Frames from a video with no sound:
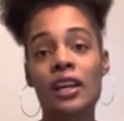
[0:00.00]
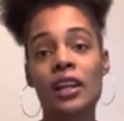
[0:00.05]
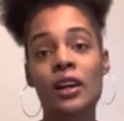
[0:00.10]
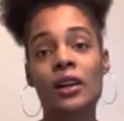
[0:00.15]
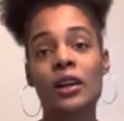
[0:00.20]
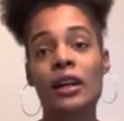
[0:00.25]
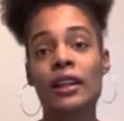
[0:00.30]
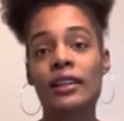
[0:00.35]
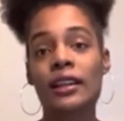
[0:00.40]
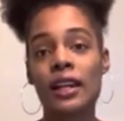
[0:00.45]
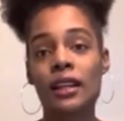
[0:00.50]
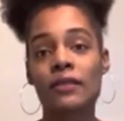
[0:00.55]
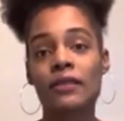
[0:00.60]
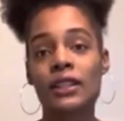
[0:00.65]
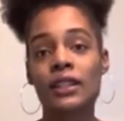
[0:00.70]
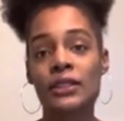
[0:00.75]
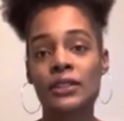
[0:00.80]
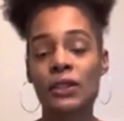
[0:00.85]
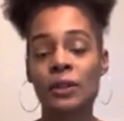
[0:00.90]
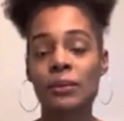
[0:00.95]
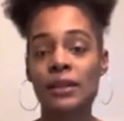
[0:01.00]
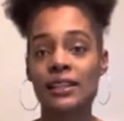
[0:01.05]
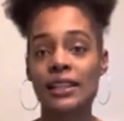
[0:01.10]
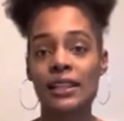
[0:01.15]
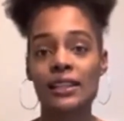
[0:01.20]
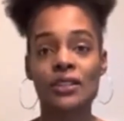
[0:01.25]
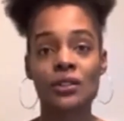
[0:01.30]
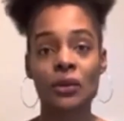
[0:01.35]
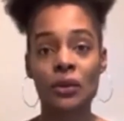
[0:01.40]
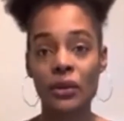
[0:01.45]
A lot of us term this
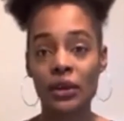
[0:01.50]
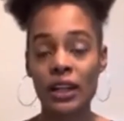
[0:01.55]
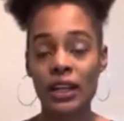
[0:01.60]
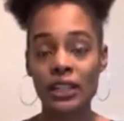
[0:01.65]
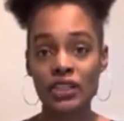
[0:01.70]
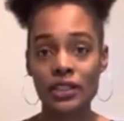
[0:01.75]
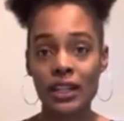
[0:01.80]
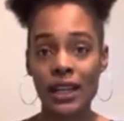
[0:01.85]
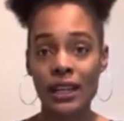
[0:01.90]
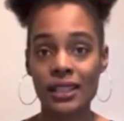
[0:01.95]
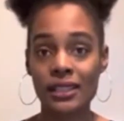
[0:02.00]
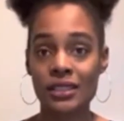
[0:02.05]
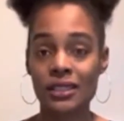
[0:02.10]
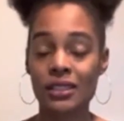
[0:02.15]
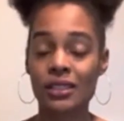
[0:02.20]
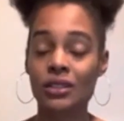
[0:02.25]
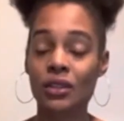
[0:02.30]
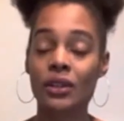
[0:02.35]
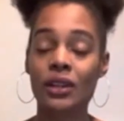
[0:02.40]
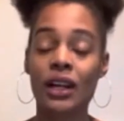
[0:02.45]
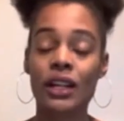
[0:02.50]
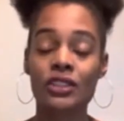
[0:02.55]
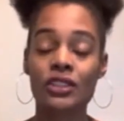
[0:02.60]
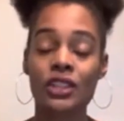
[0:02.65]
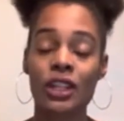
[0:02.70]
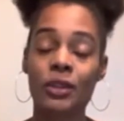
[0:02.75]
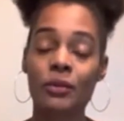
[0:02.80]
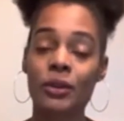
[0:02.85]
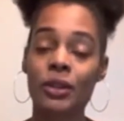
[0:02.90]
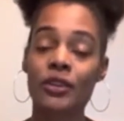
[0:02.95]
as soul contracts, the soul
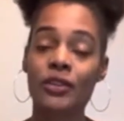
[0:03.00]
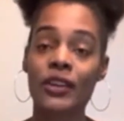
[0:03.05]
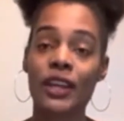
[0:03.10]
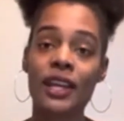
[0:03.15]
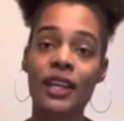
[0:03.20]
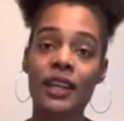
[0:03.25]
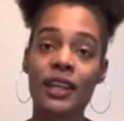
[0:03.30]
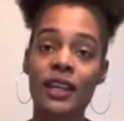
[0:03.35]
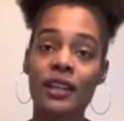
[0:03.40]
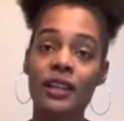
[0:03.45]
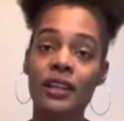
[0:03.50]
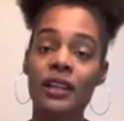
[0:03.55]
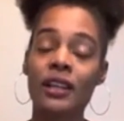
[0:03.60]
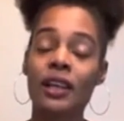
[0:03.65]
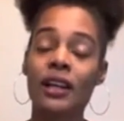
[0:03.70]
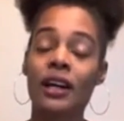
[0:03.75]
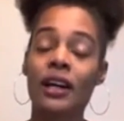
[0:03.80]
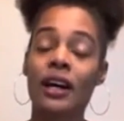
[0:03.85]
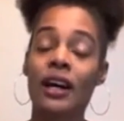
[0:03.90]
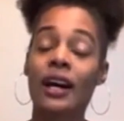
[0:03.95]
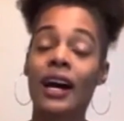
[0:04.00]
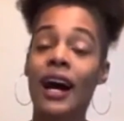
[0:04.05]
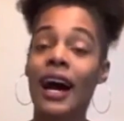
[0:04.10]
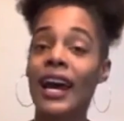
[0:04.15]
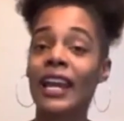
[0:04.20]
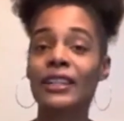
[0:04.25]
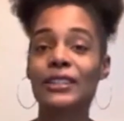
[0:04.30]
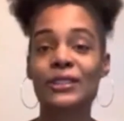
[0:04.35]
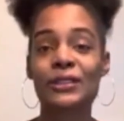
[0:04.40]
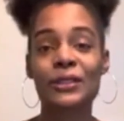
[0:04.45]
contract we created, a
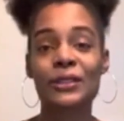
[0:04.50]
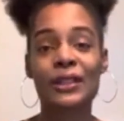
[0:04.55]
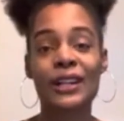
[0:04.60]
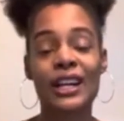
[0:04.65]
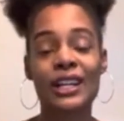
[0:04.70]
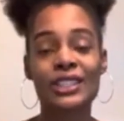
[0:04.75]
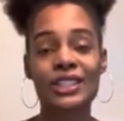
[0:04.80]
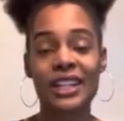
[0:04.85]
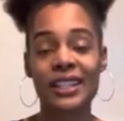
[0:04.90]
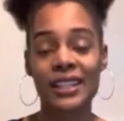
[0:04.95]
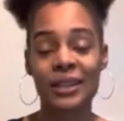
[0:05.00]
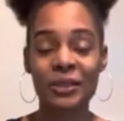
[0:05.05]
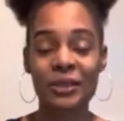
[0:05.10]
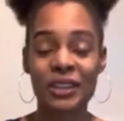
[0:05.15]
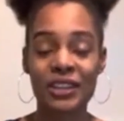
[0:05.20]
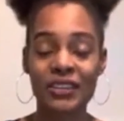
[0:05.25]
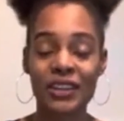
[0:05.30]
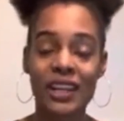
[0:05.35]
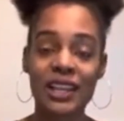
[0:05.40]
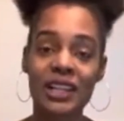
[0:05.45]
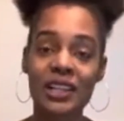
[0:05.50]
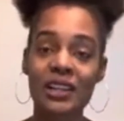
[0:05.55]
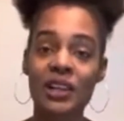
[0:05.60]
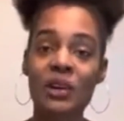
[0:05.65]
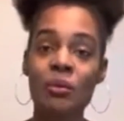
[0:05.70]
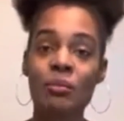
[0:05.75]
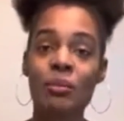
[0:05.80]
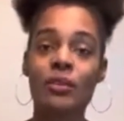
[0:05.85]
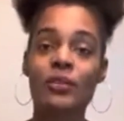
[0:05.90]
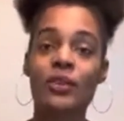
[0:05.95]
higher soul contract that we created
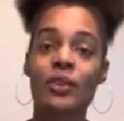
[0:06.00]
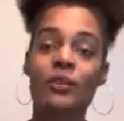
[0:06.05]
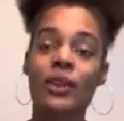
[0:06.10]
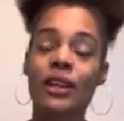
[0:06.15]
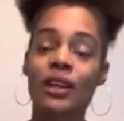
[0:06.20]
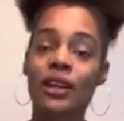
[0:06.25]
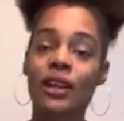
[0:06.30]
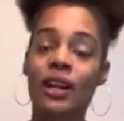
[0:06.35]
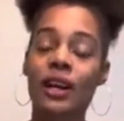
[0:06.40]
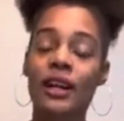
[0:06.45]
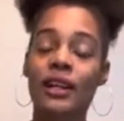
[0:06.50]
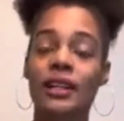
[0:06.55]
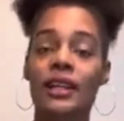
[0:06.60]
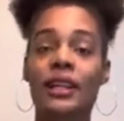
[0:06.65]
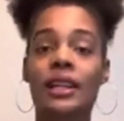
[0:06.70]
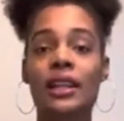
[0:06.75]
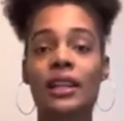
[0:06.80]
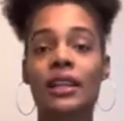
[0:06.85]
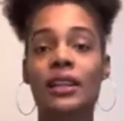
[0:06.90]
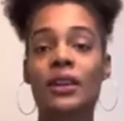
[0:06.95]
before we incarnated.